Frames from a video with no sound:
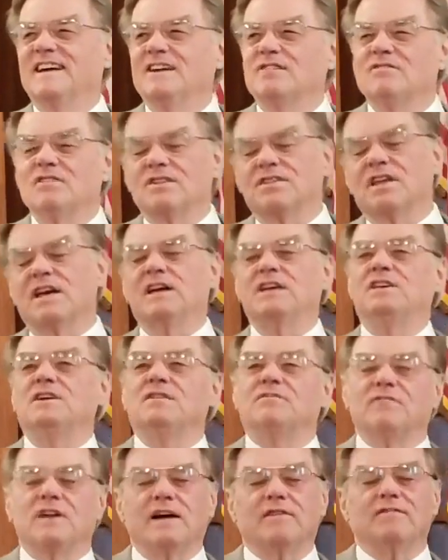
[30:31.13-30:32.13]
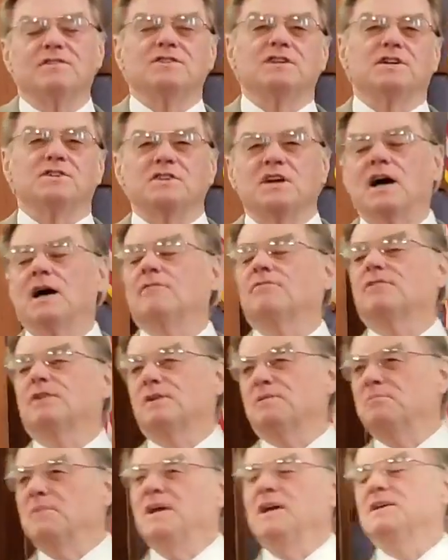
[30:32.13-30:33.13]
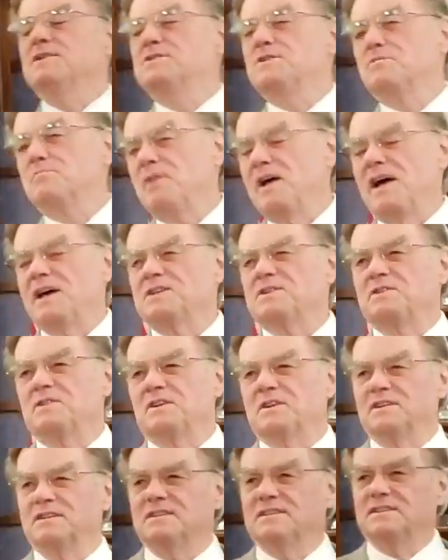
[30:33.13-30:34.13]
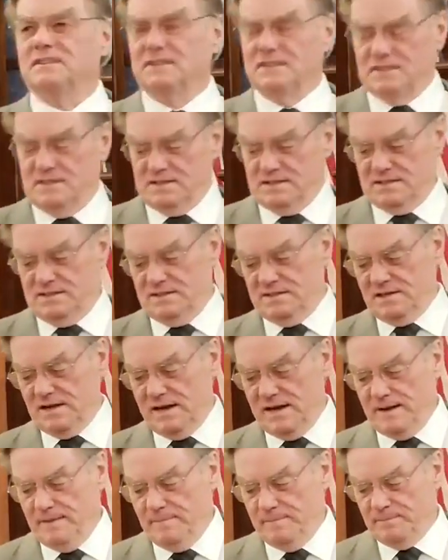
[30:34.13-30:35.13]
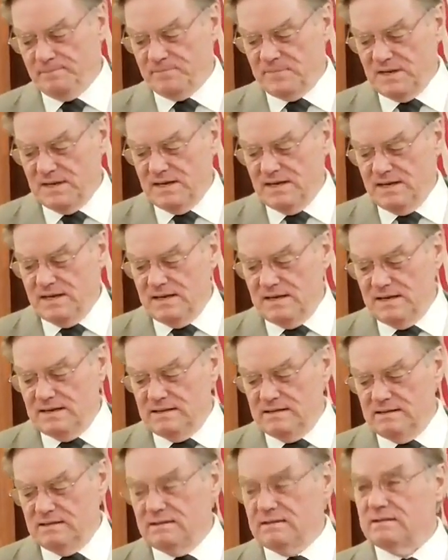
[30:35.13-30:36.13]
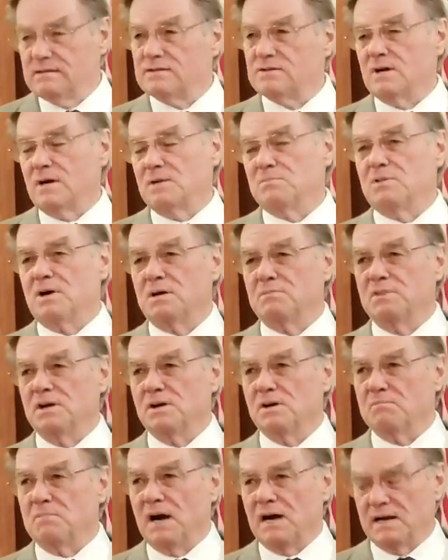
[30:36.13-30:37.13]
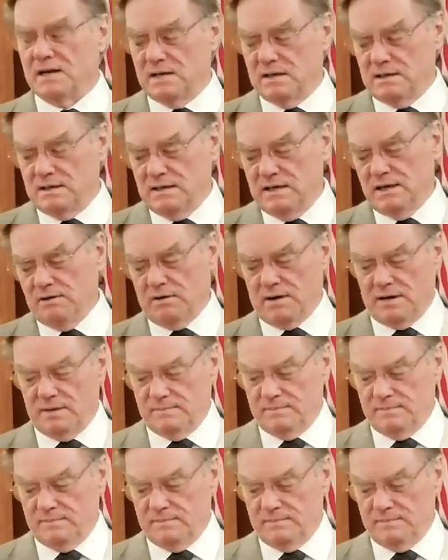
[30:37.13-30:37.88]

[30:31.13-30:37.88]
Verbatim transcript: well, thank you for having such confidence in me as your pastor. Okay? So I bought a bigger bike. Anyway,